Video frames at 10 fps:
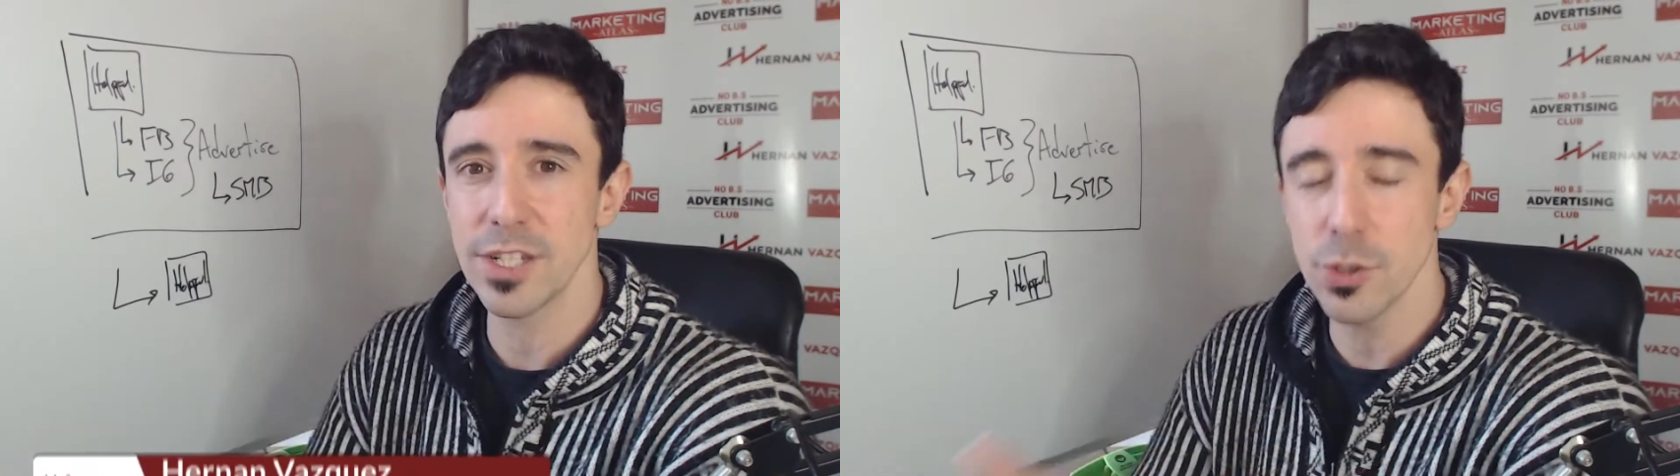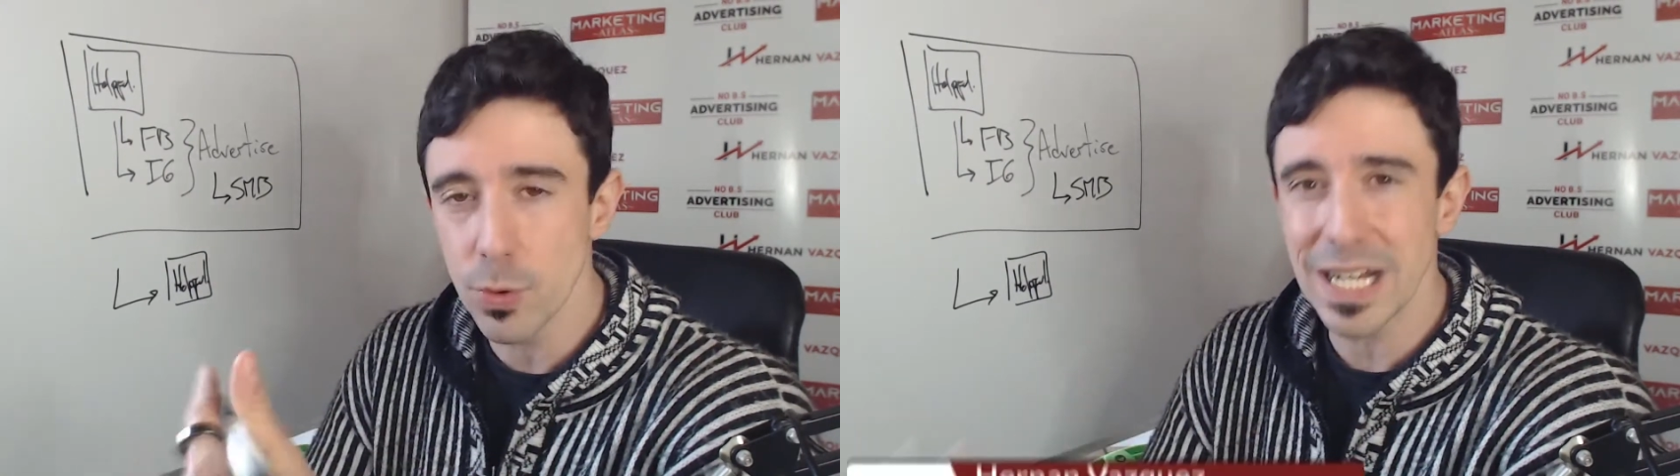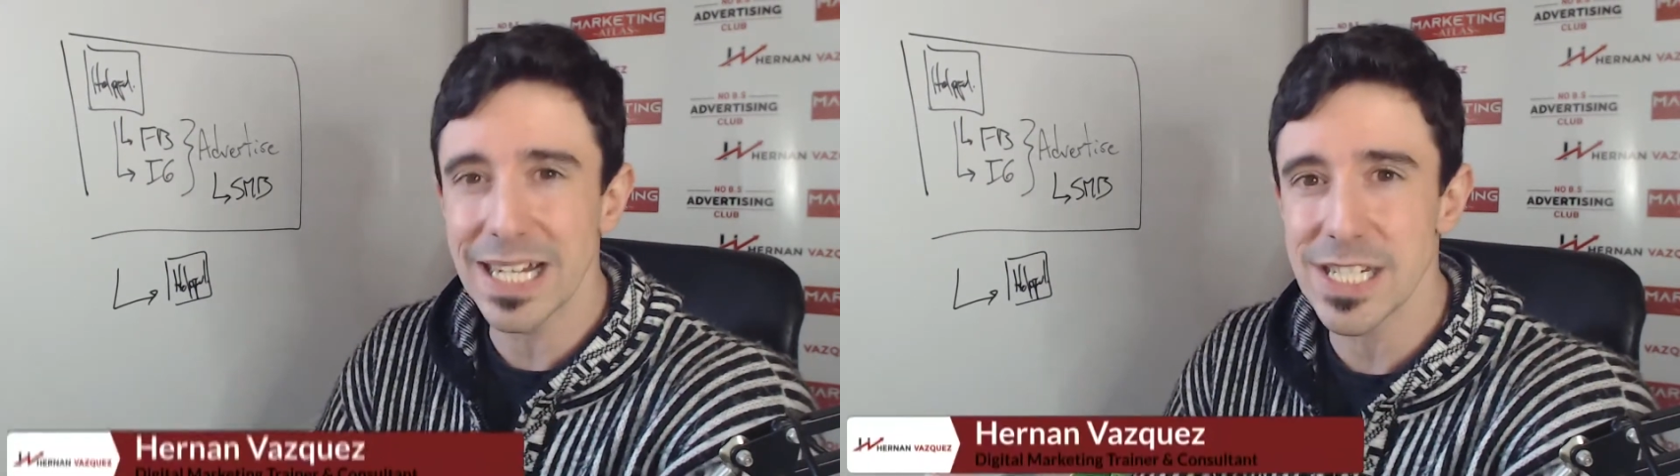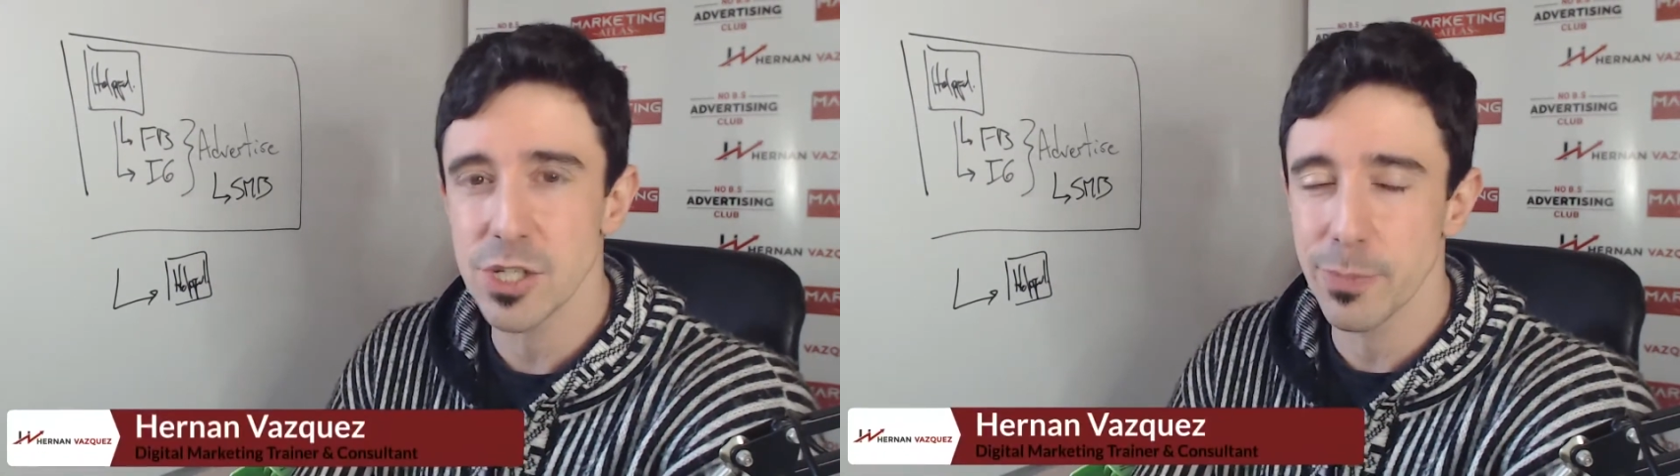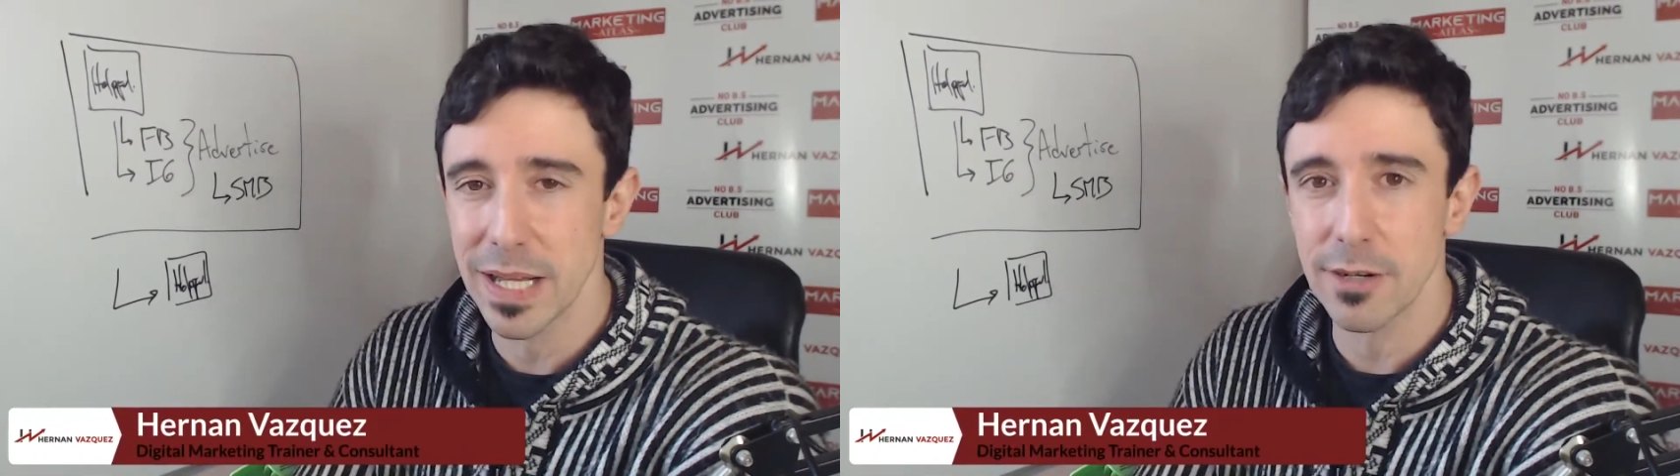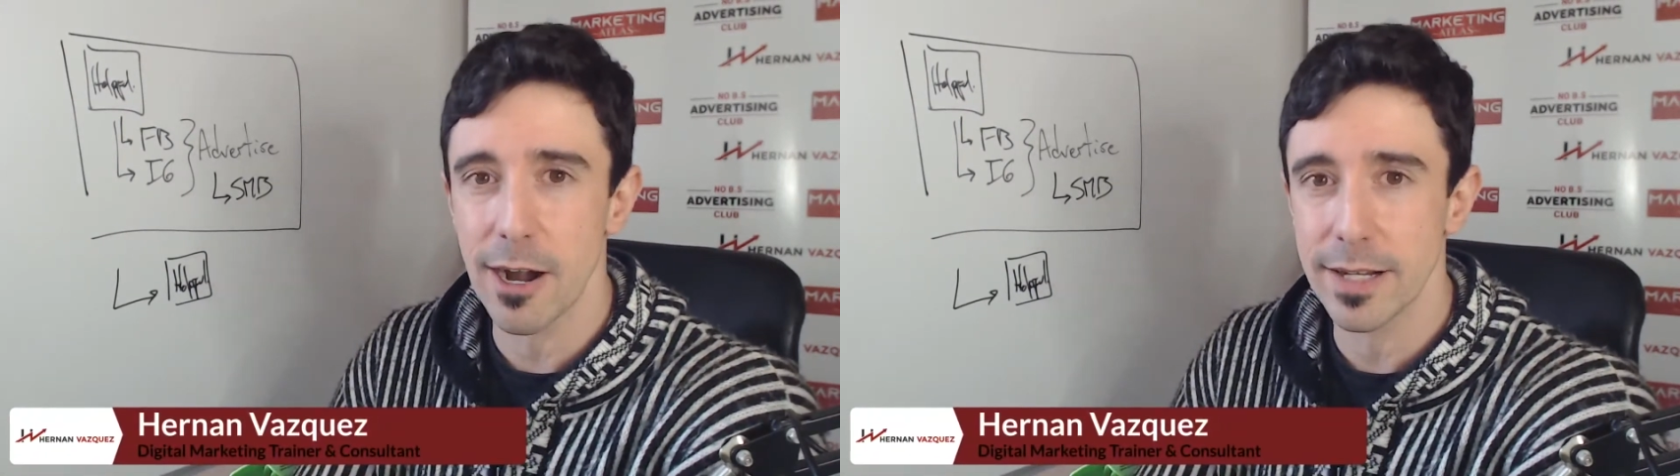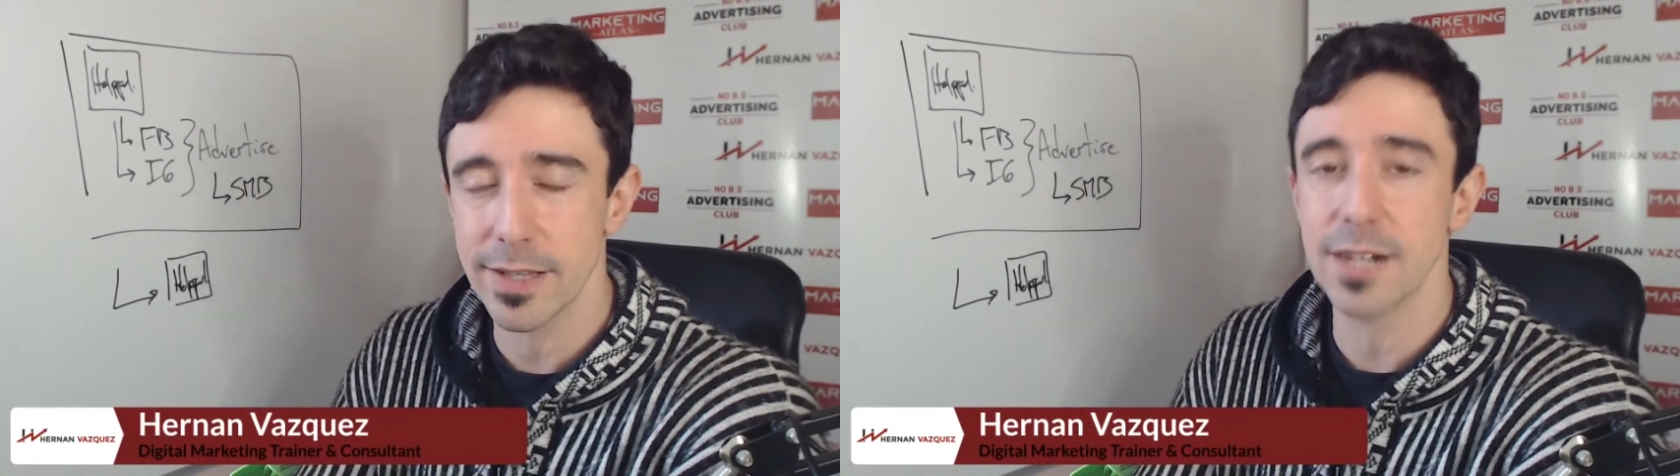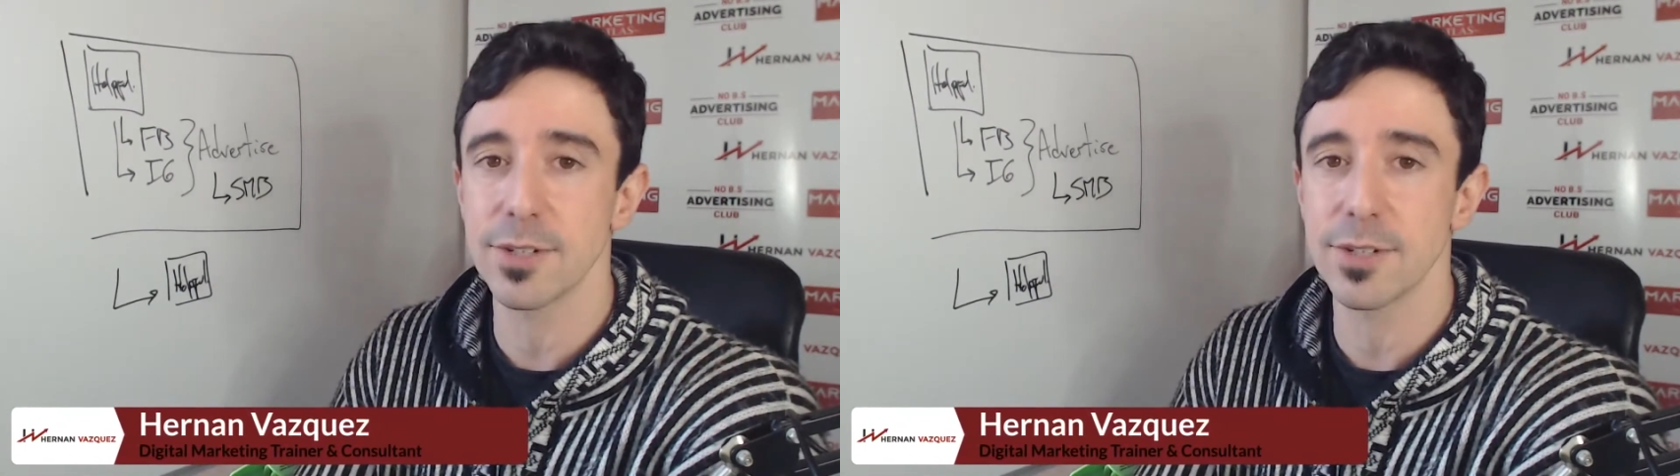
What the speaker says: You really need to build that